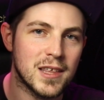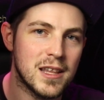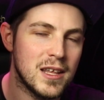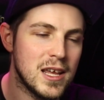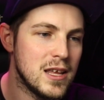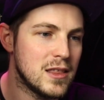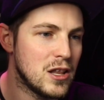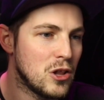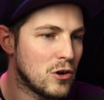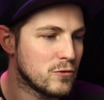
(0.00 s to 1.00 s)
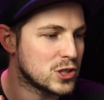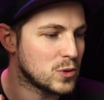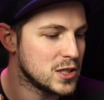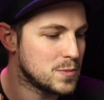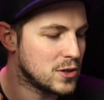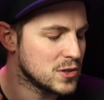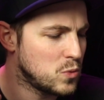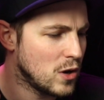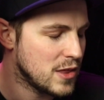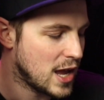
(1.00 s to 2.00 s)
than the Novritsch ones because
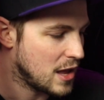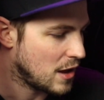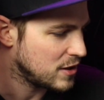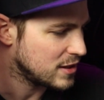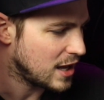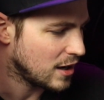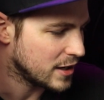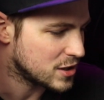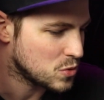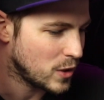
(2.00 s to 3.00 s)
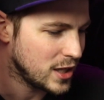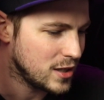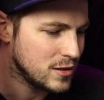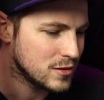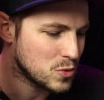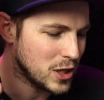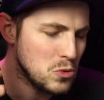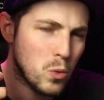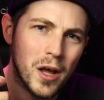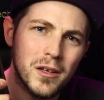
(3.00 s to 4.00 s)
what are they? I think they're like 20
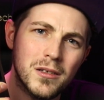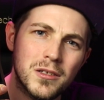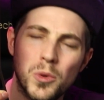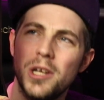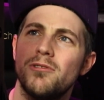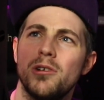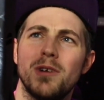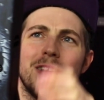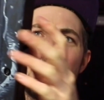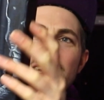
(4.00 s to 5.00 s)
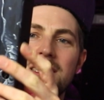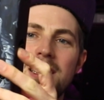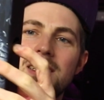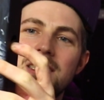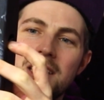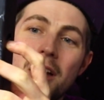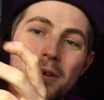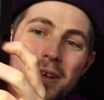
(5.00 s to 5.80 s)
round magazines. So